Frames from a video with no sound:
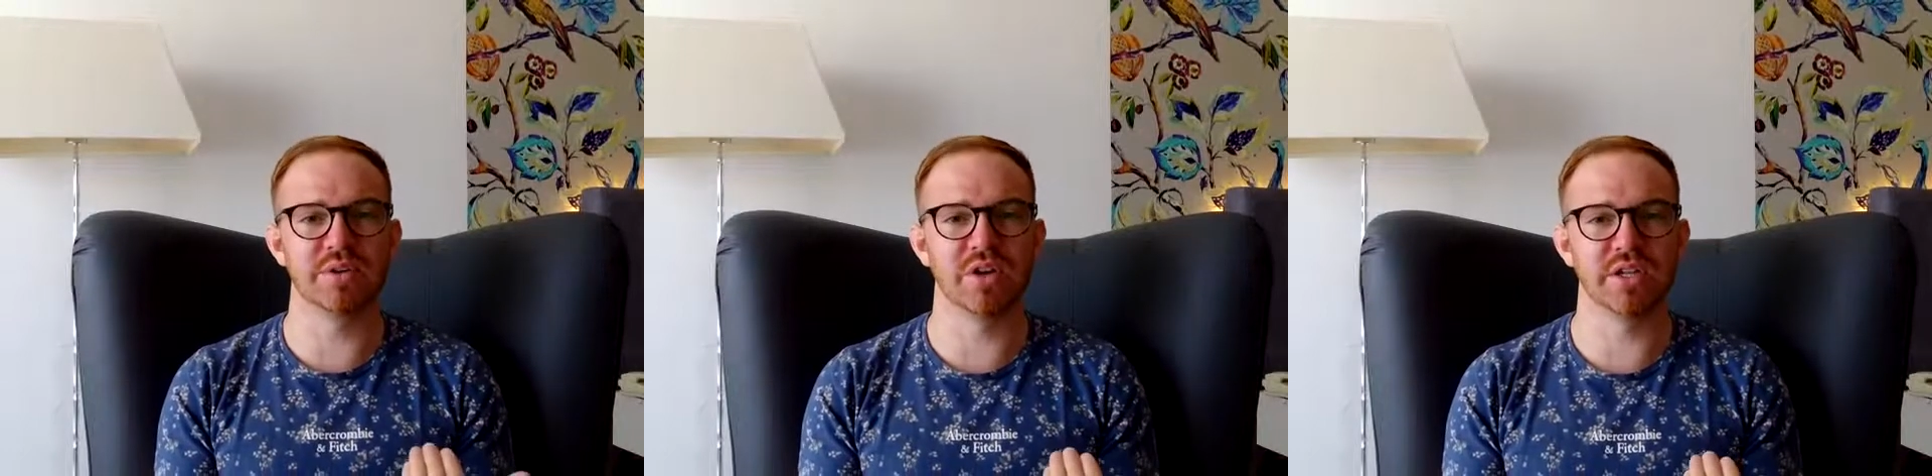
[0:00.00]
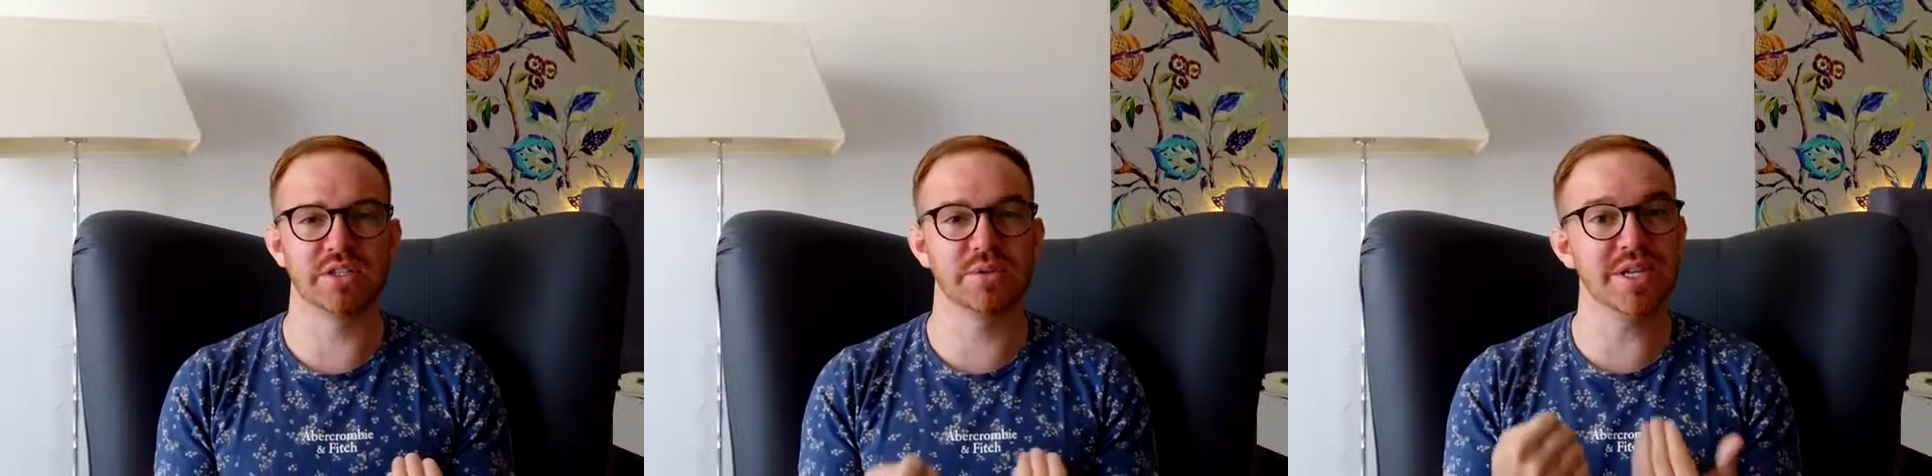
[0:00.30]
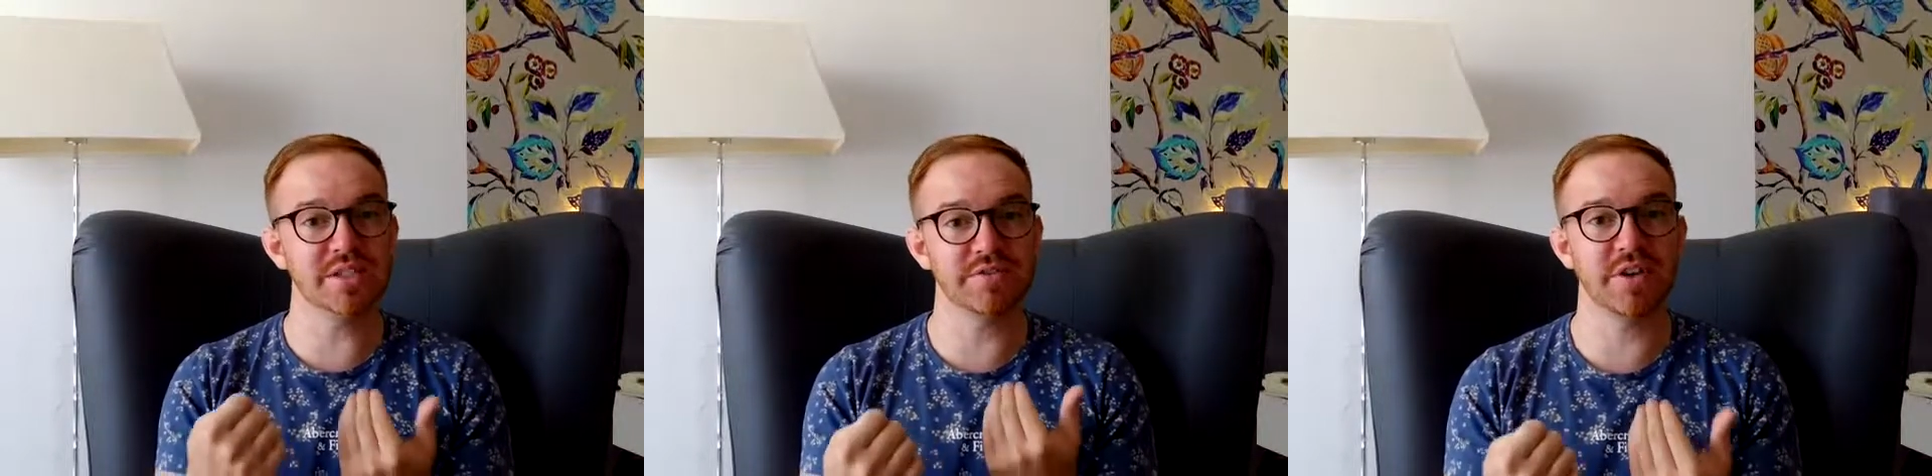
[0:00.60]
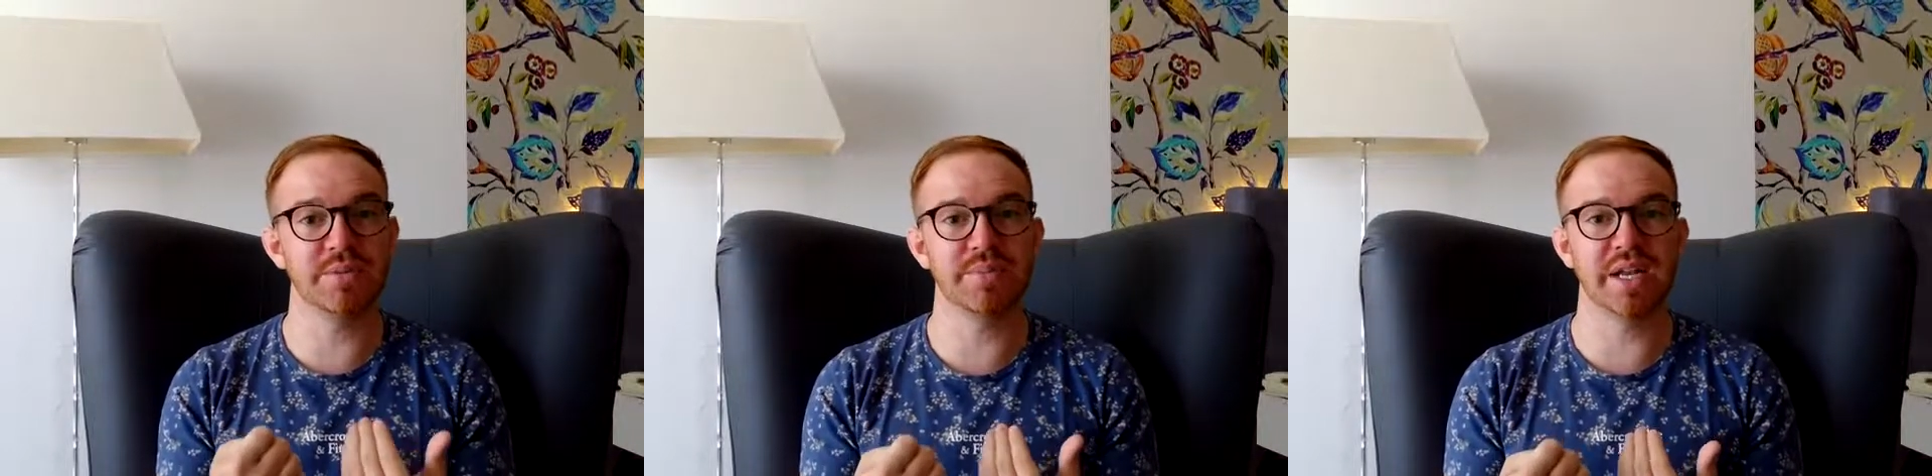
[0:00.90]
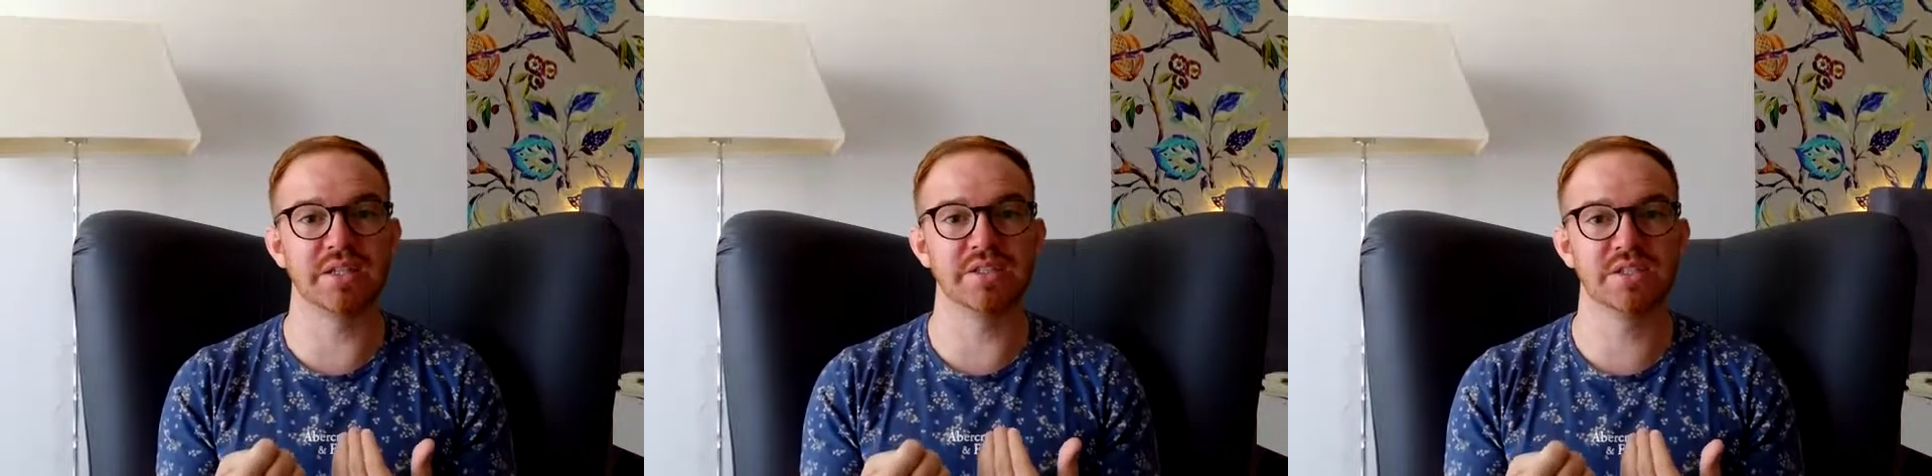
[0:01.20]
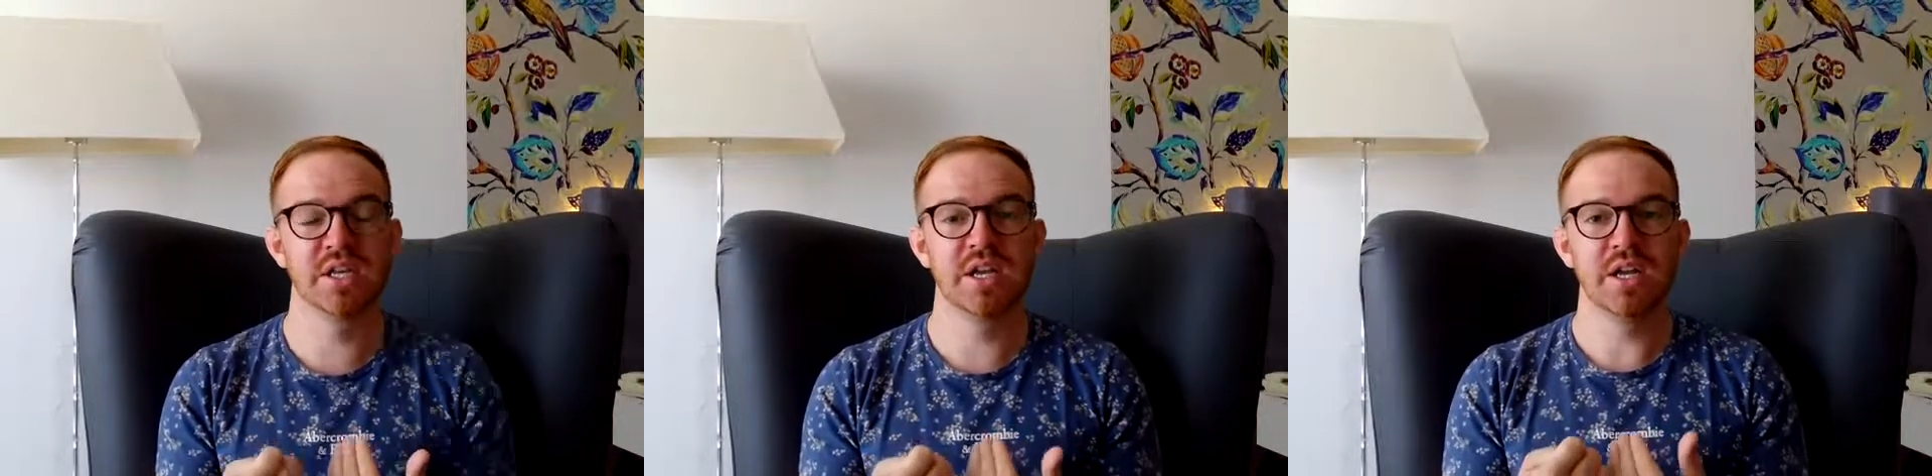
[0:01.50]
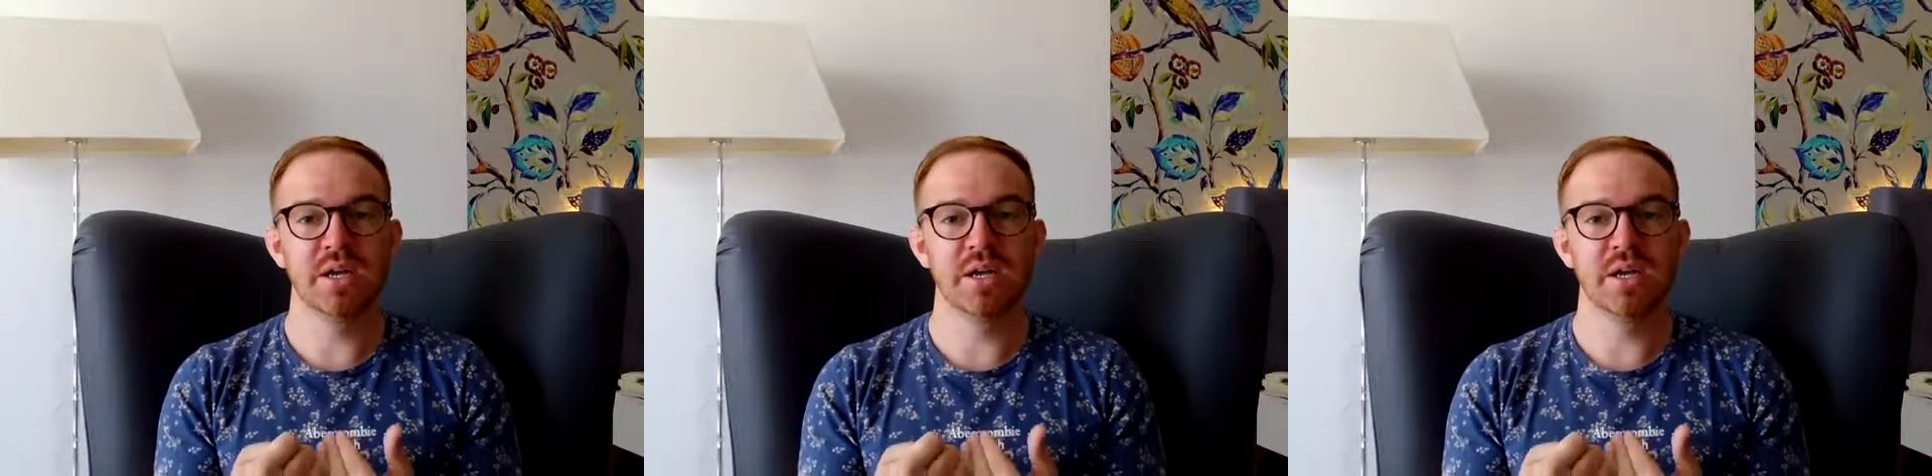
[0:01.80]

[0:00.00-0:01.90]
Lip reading: clients. So it is a fine balance.